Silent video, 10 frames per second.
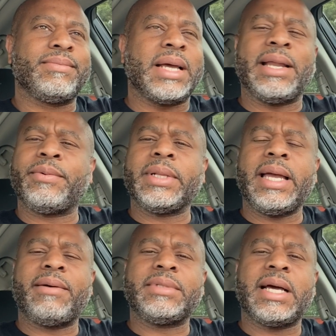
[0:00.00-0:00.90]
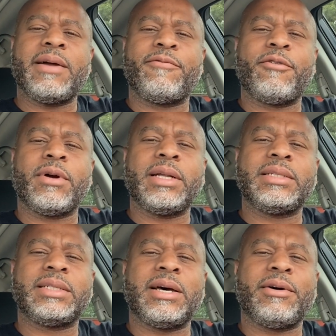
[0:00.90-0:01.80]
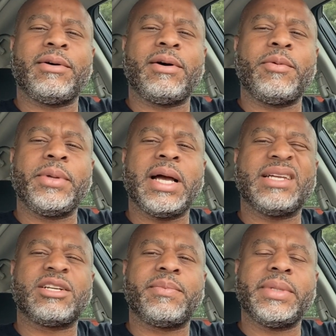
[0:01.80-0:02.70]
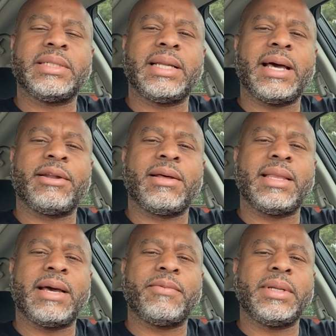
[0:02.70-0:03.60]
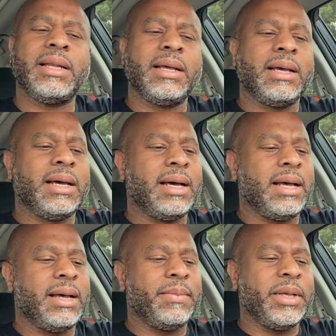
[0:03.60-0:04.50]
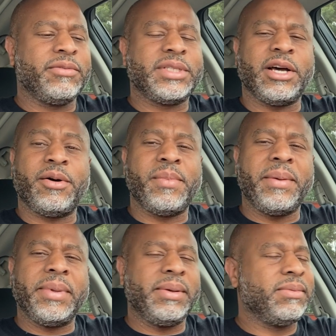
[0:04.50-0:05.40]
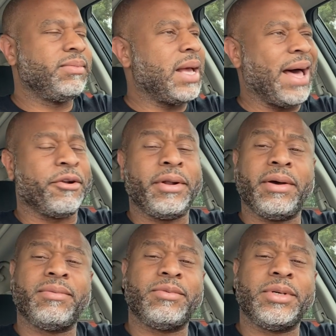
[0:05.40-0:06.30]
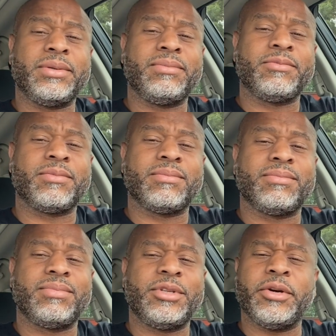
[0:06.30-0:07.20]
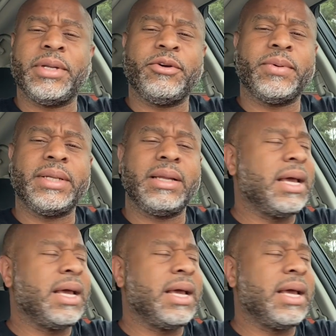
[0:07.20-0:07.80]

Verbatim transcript: I didn't really have time for it, so hope you guys aren't missing out on that one. Um, if so, maybe, I don't know, we'll do a new one.